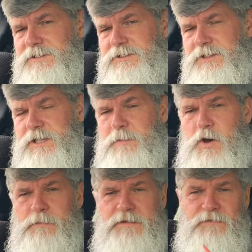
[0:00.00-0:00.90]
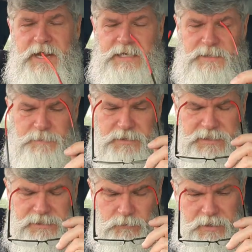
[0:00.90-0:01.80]
took him home, evading the
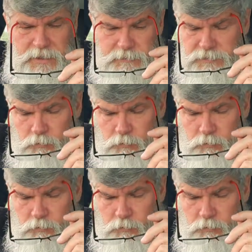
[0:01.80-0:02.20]
police when he was